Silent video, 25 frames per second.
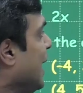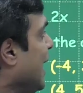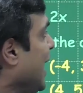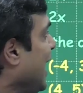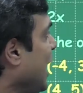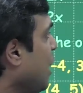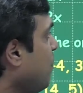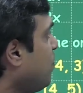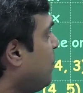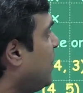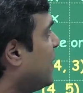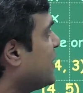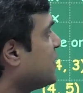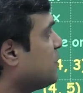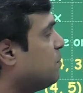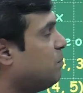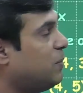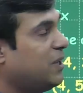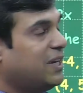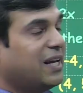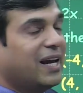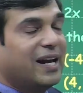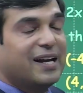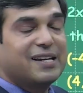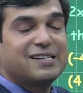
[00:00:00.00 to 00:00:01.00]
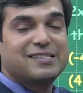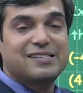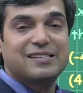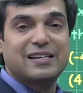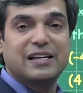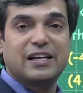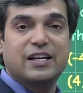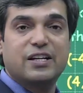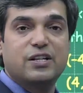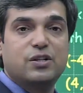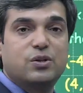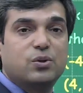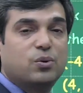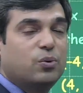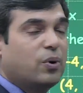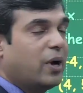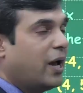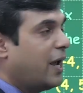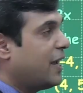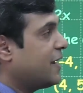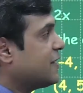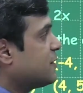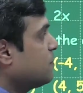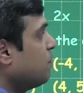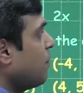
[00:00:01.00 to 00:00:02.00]
a plus bx into
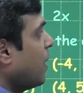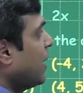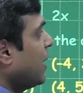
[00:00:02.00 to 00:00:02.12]
x